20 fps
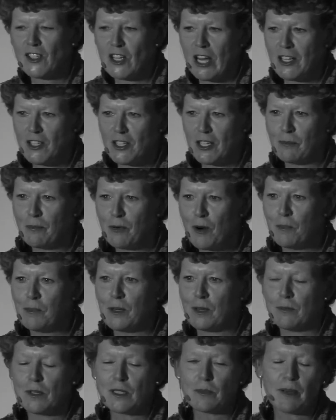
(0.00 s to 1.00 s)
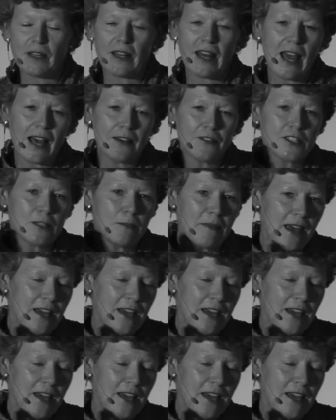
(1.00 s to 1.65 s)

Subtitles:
changing problems, but they have some